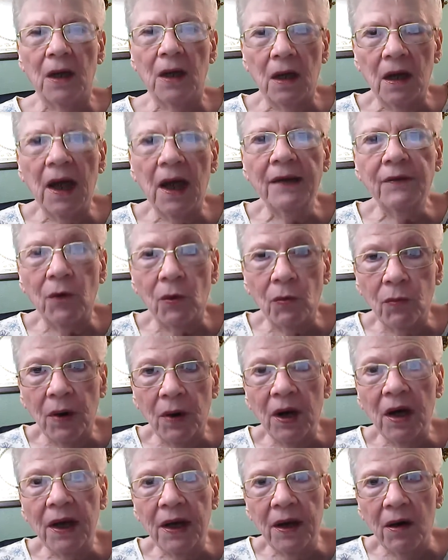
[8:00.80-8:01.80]
like they're
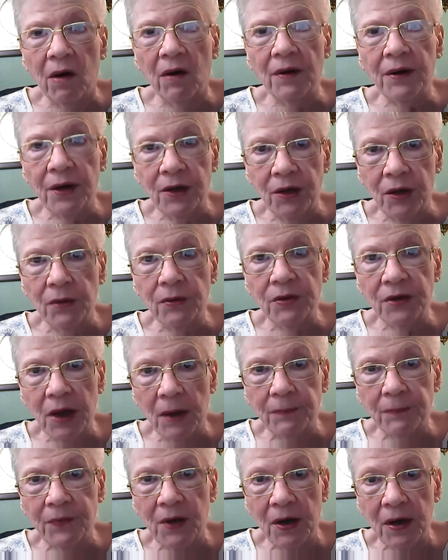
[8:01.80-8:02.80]
really going to do
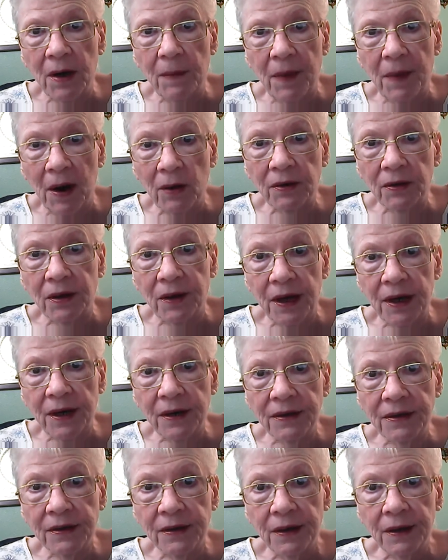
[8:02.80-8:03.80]
something about
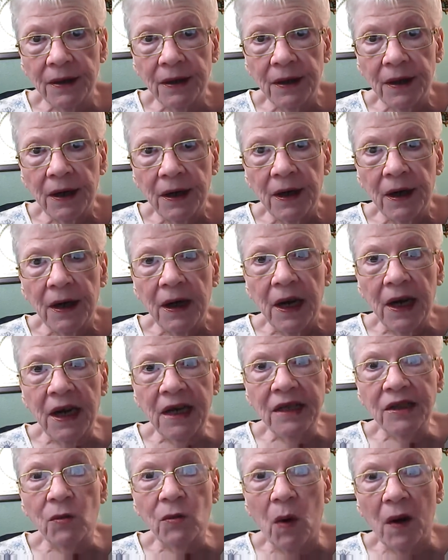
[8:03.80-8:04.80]
this?
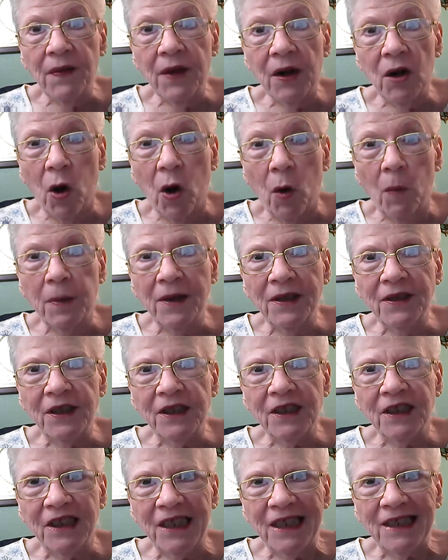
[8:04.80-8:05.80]
He's the one that opened
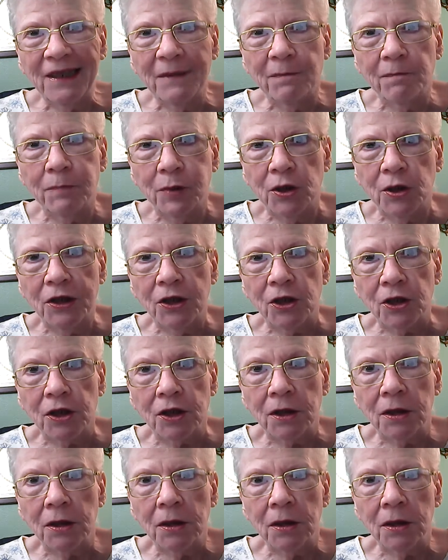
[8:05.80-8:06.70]
the damn border.